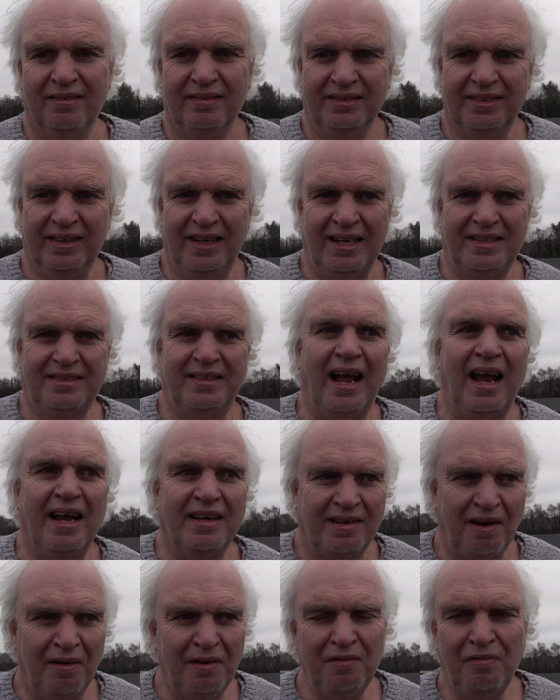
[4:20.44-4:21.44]
So that's that.
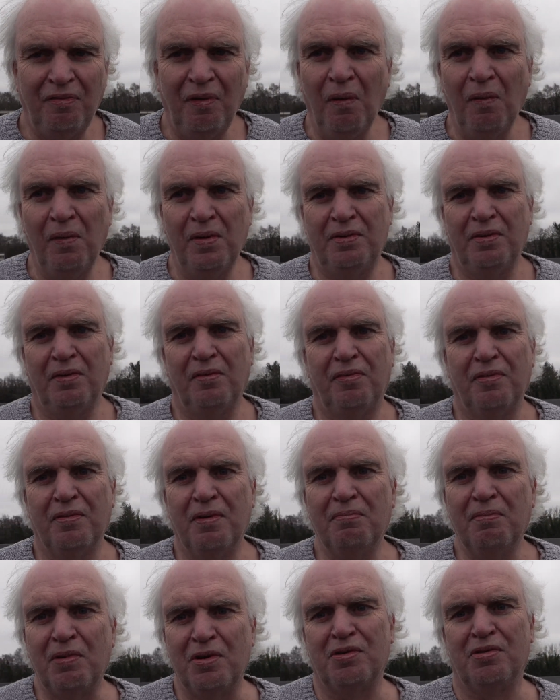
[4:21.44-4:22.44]
Going forward from a
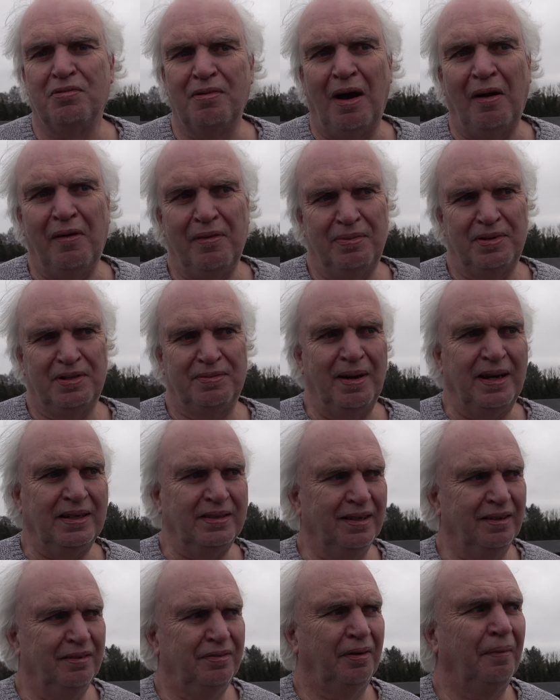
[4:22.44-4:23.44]
model railway
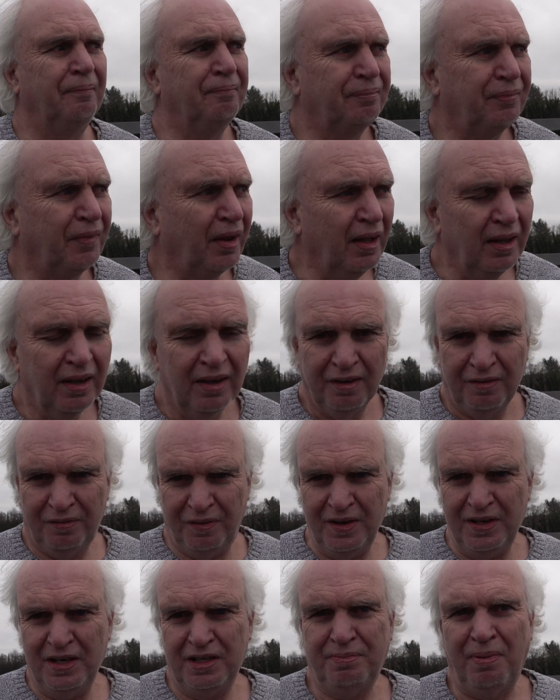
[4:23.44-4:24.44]
perspective,
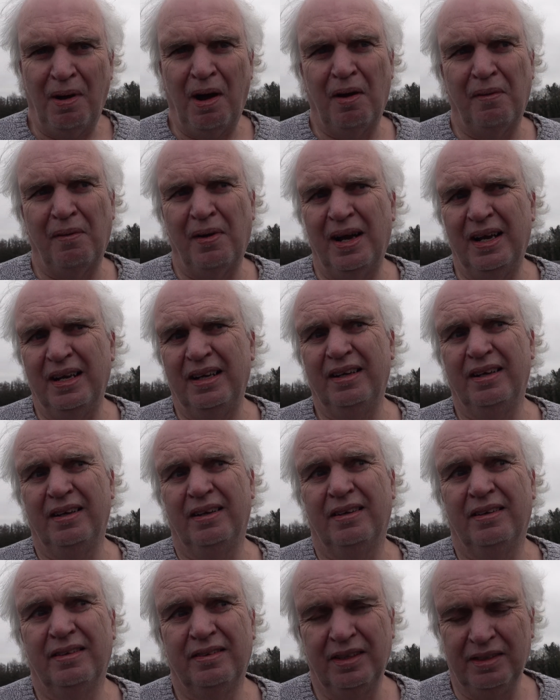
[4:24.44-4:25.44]
Phoenix Parkway,
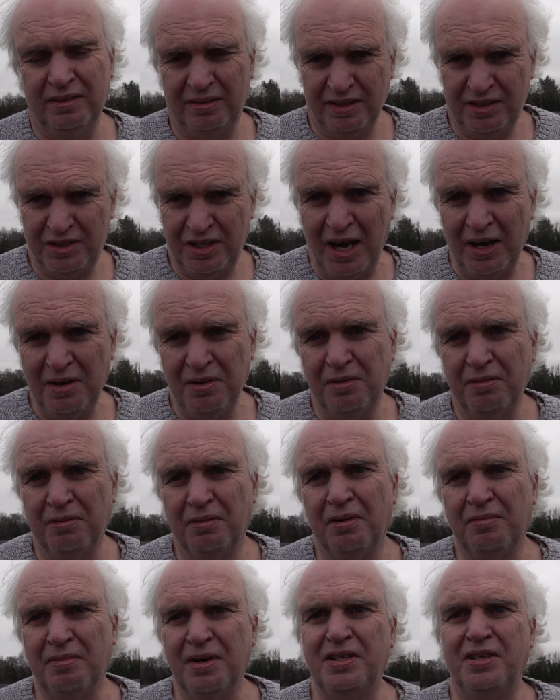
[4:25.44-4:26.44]
the channel
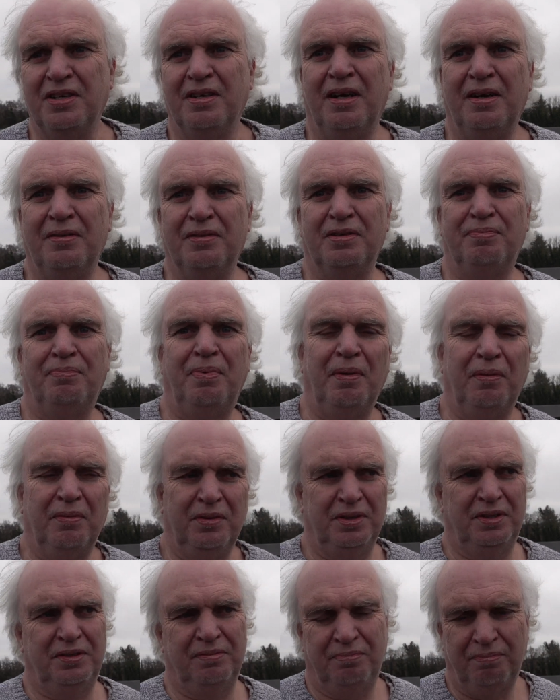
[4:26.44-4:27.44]
originally was
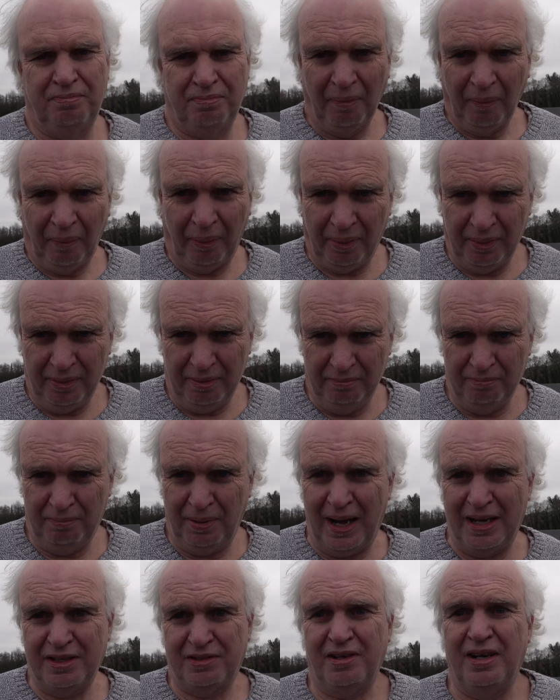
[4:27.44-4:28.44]

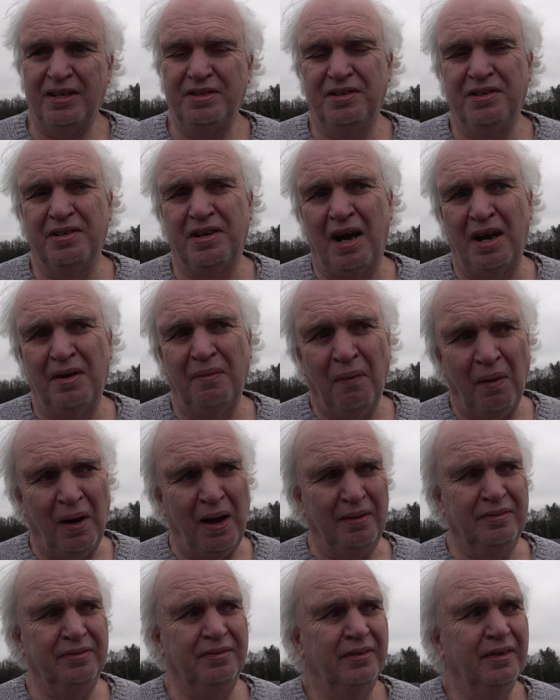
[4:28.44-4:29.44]
Patch Trains UK
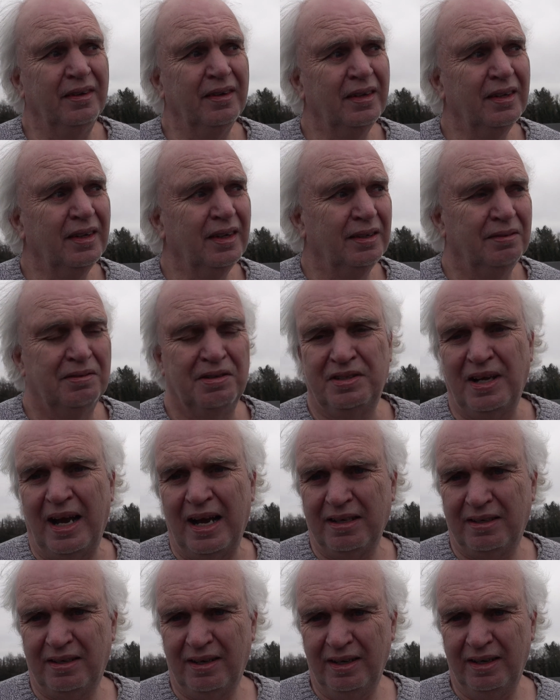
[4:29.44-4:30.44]
1, was
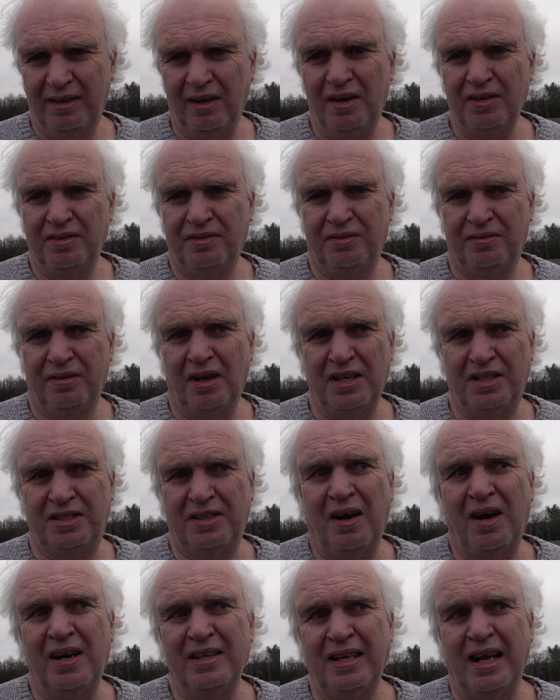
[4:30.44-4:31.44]
actually, I
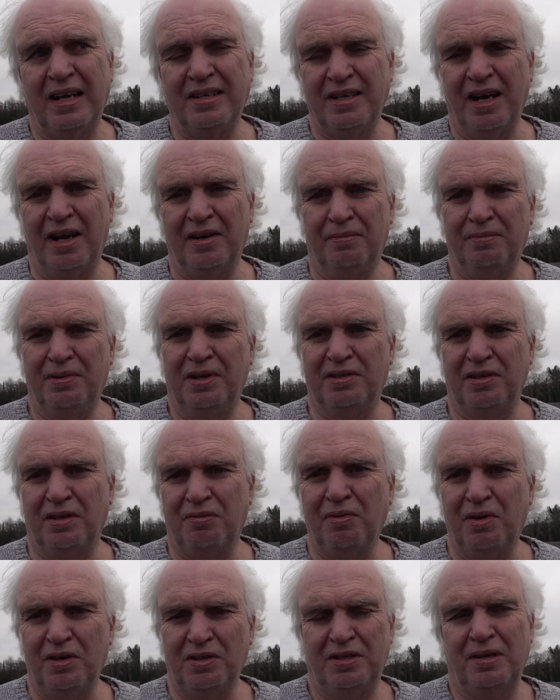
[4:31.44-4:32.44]
started that channel because I'd
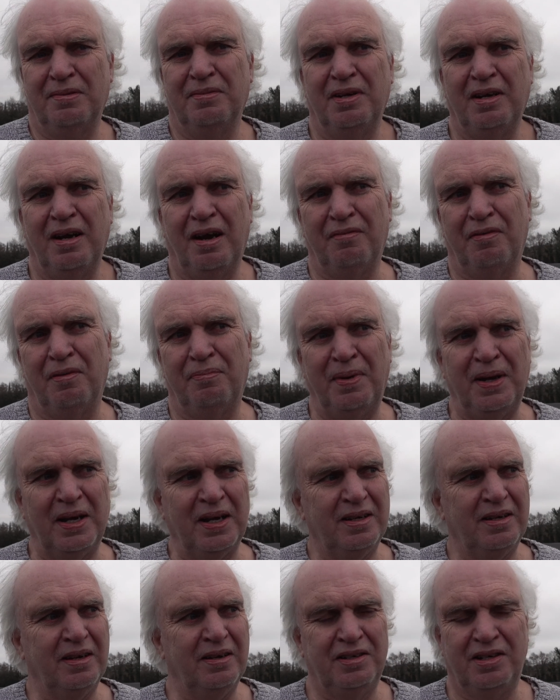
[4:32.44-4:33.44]
watched some of the other bigger
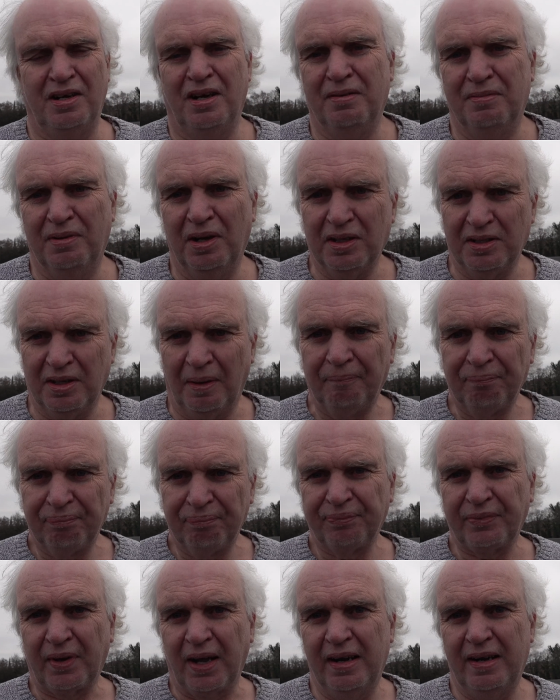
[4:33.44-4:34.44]
YouTubers,
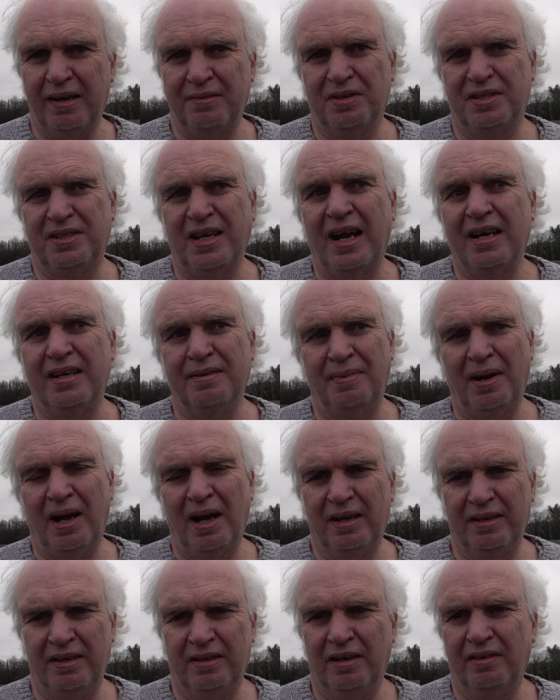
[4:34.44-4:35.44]
and they were saying
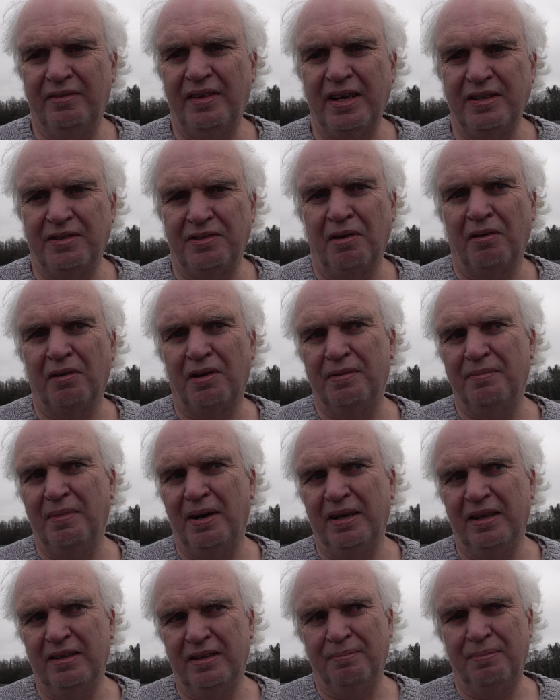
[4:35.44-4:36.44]
about, you know, they
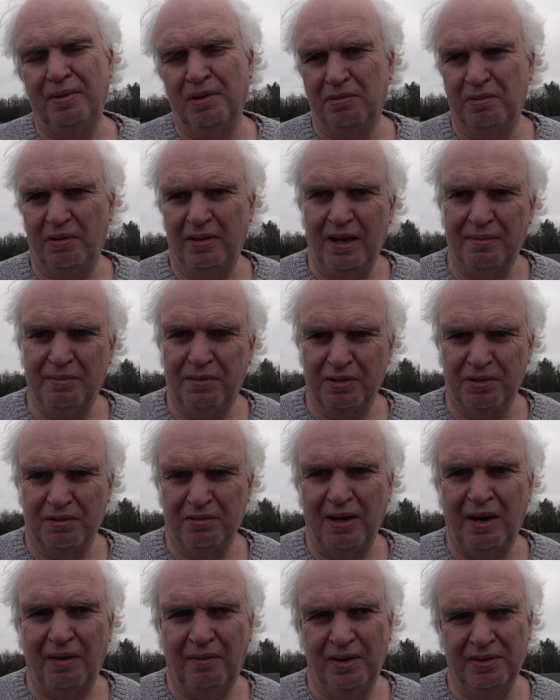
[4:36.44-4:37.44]
documented the build of their model
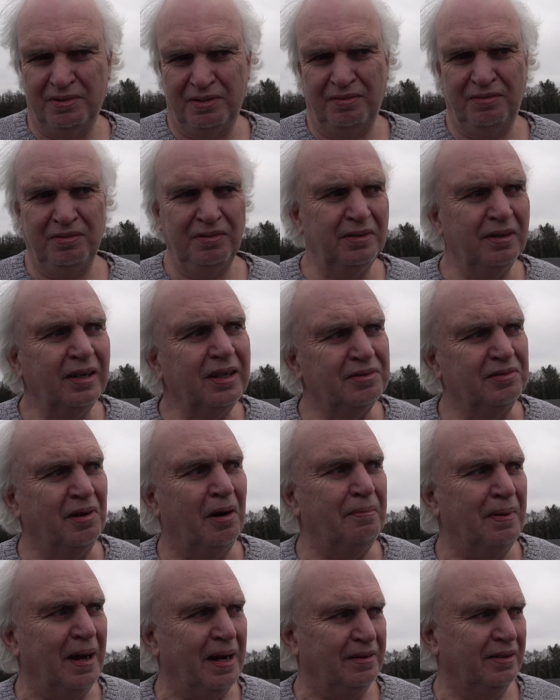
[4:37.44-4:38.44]
railways. So I thought, well, that's not
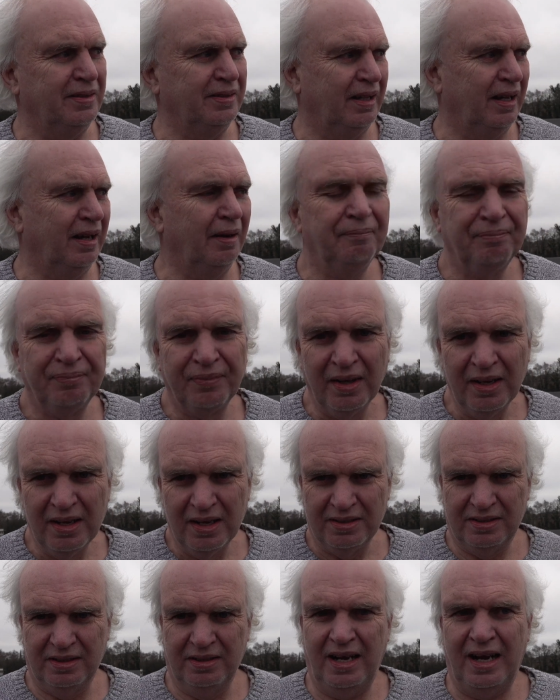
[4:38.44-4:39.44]
a bad
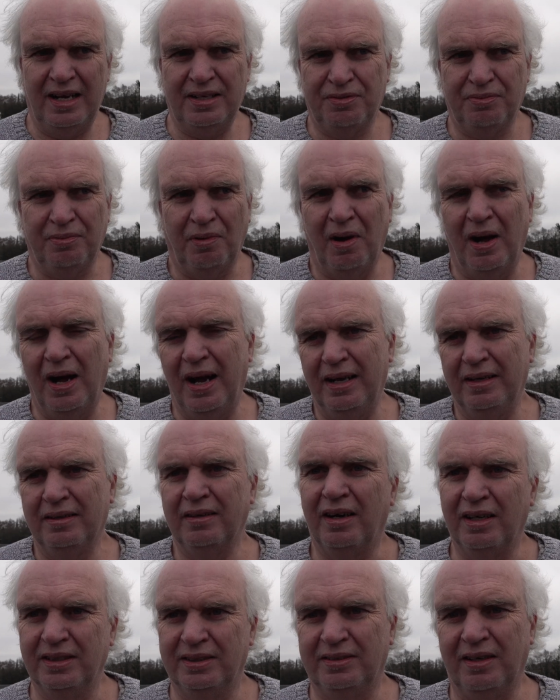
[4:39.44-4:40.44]
idea. So that's why
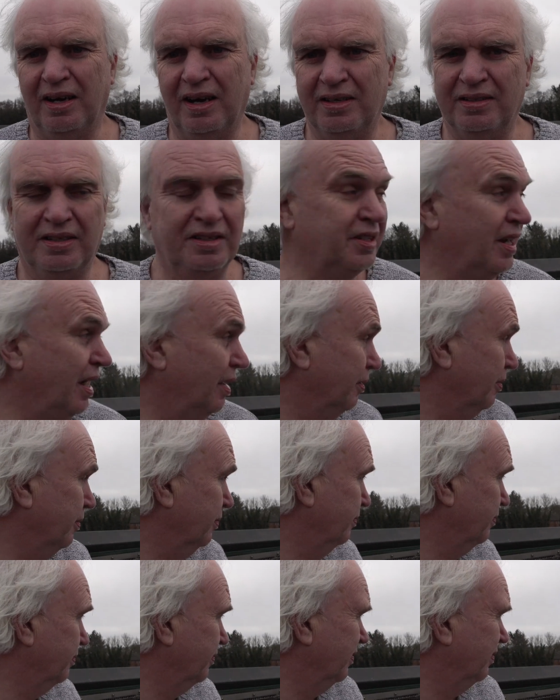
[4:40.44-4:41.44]
I started the channel
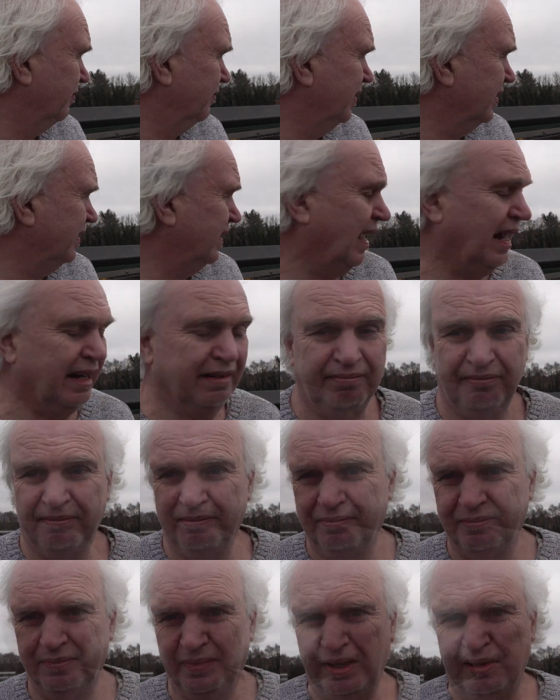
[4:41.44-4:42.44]
again.
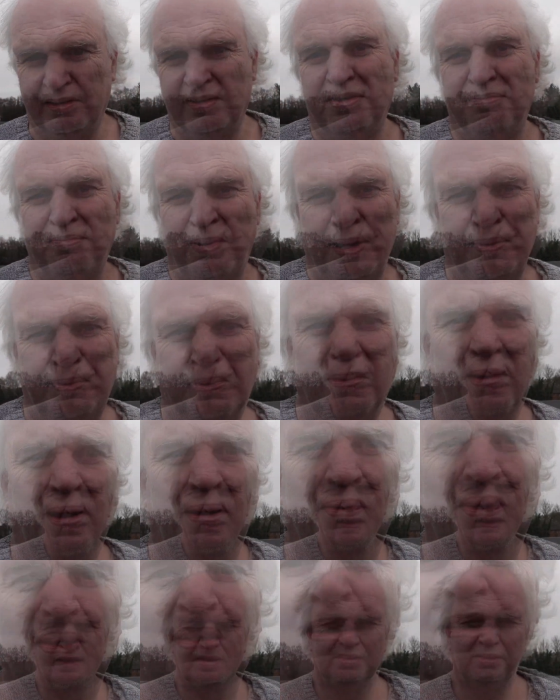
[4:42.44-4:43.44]
When there's people
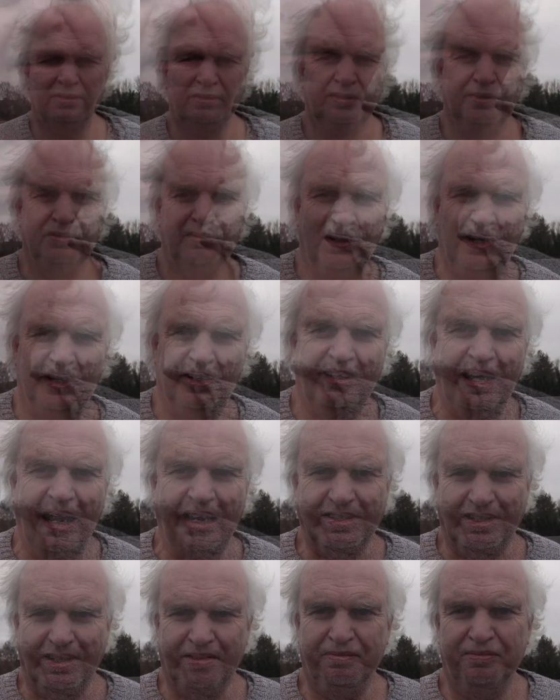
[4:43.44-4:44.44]
coming. Where did I
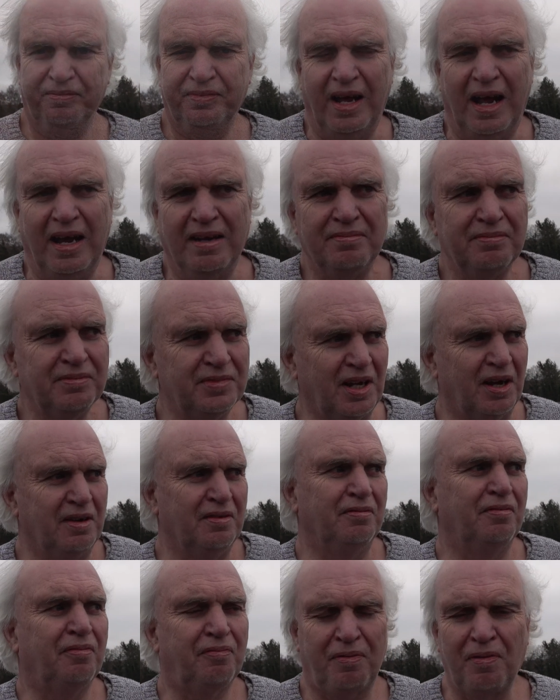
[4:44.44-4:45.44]
get to? Yeah, so
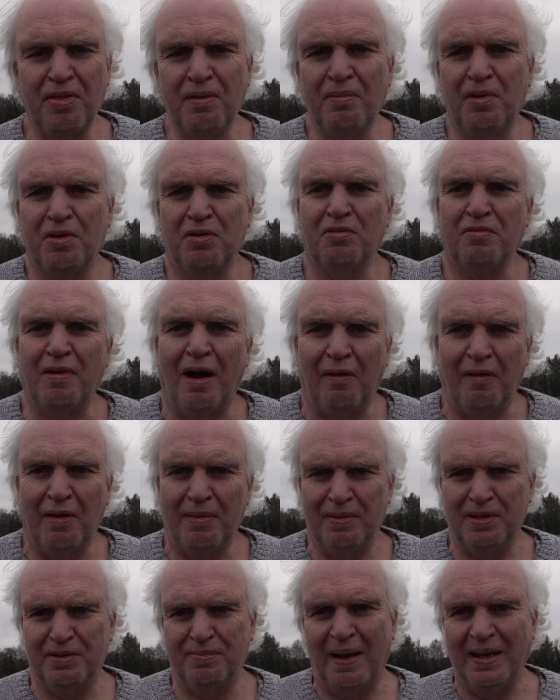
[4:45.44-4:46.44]
from the model railway
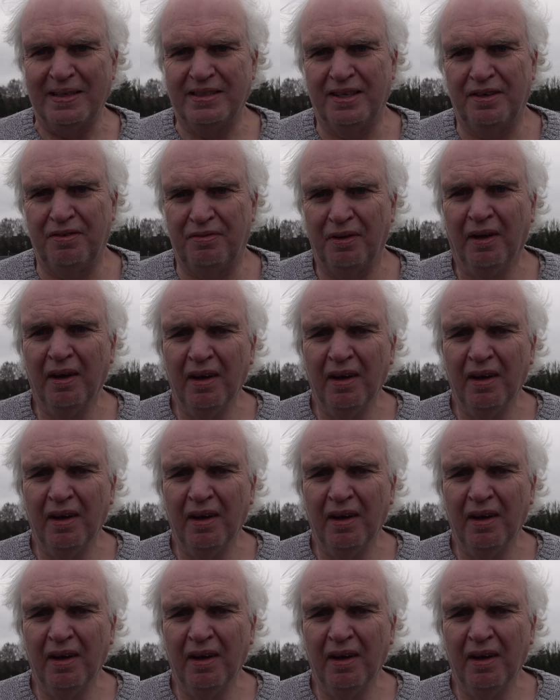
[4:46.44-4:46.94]
perspective,